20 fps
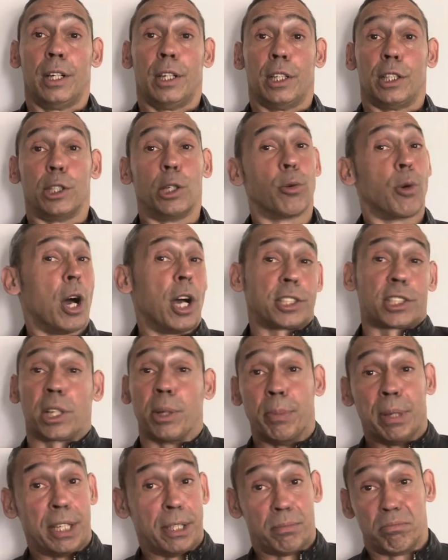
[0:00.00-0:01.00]
You're asking
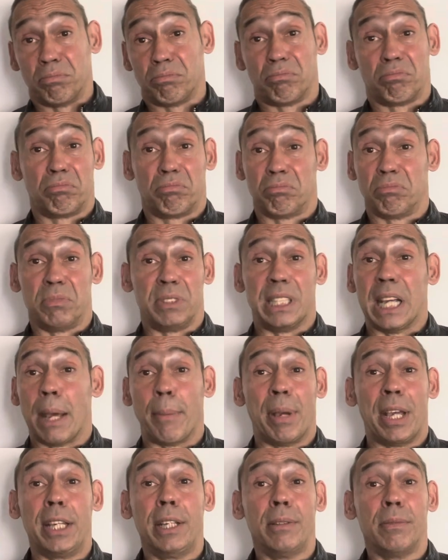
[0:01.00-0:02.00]
me,
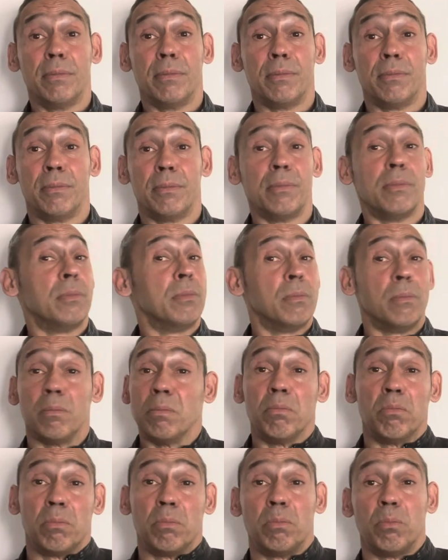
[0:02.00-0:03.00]
Yammy,
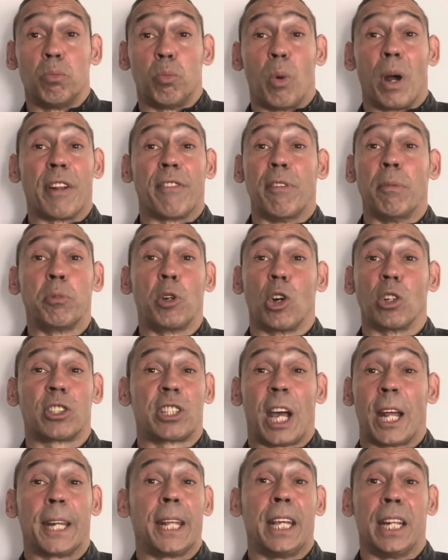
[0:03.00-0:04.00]
one of them got
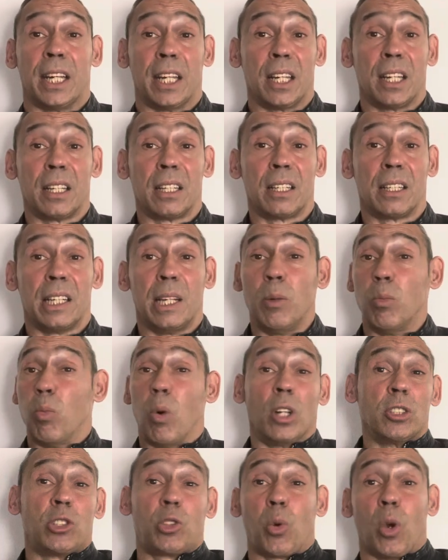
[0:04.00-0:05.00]
done in, in
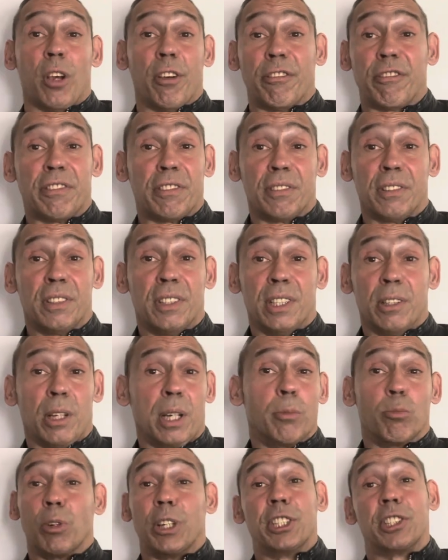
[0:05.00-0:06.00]
Wandsworth
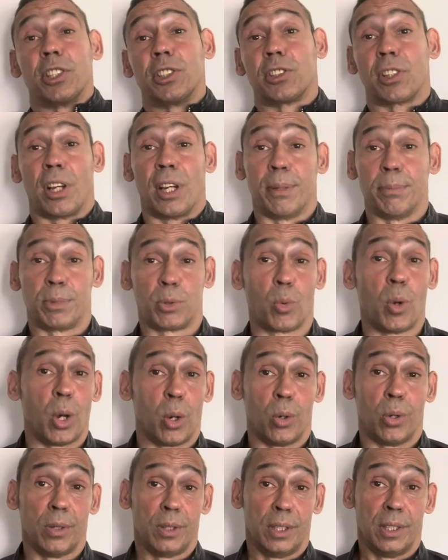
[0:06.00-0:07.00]
in recent times.
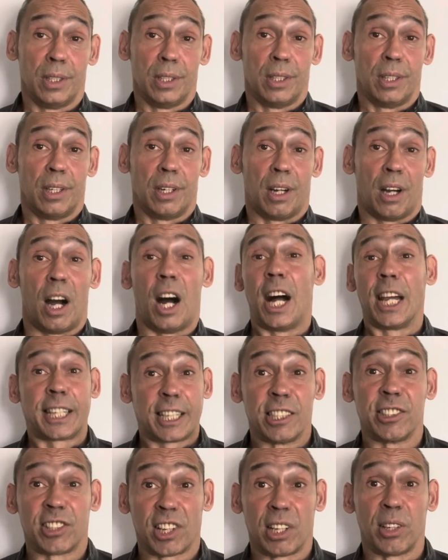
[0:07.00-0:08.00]
Well, I
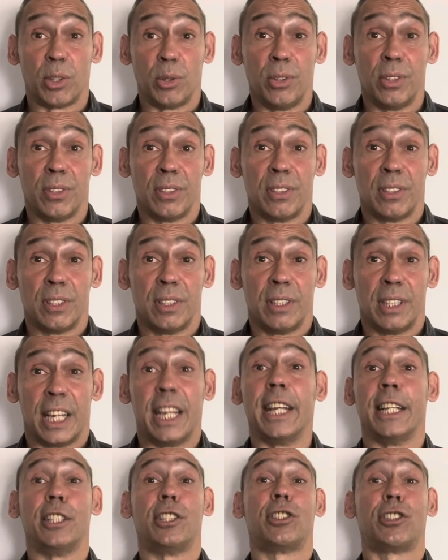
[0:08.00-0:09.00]
can tell you,
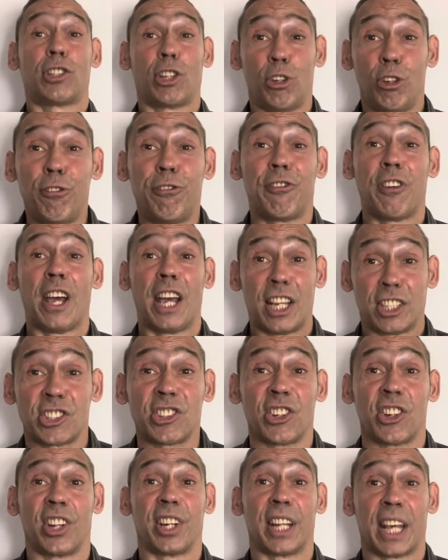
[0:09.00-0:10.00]
in
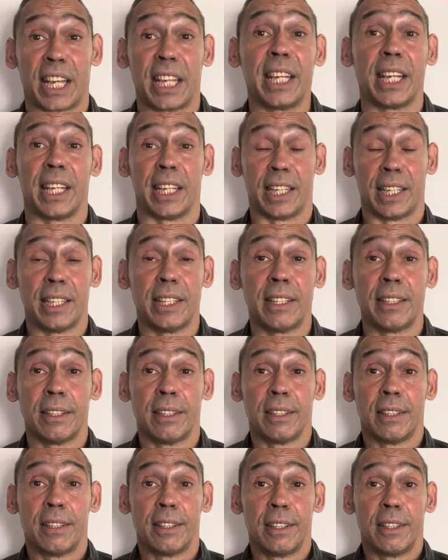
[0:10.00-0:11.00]
2018,
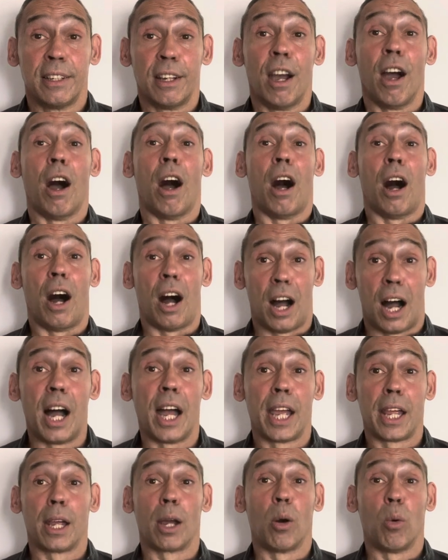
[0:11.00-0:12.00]

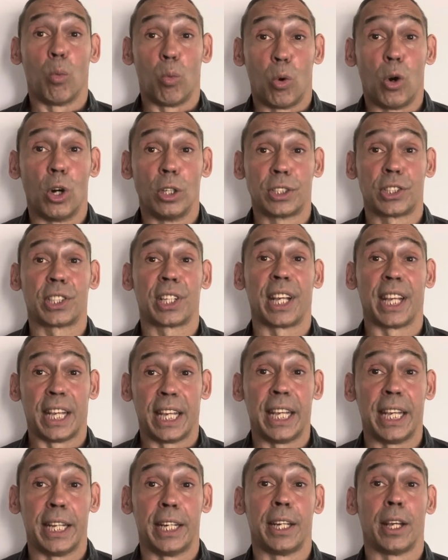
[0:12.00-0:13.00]
I was
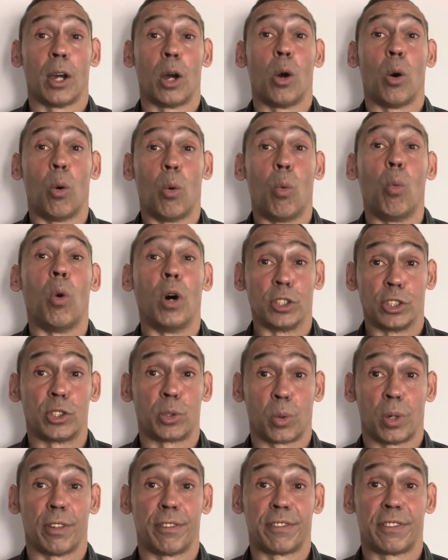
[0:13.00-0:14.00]
in
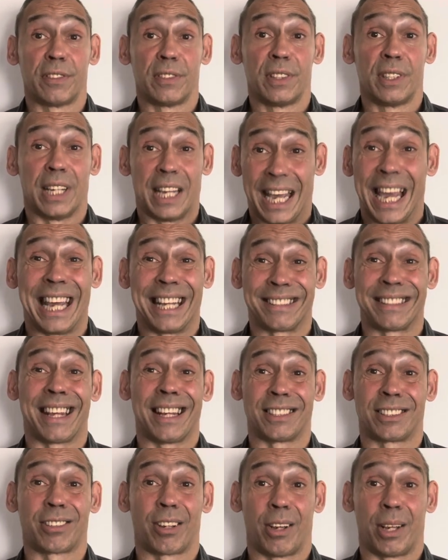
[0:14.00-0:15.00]
Wandsworth at
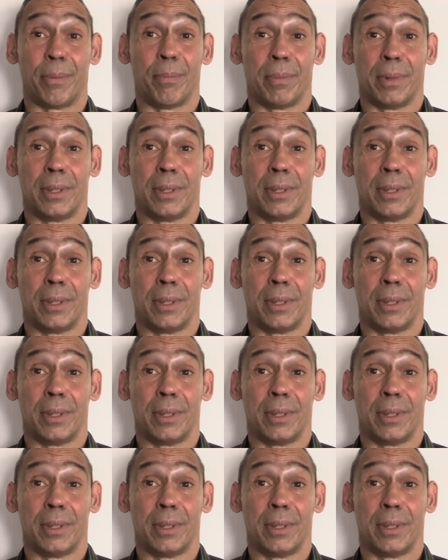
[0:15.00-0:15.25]
that time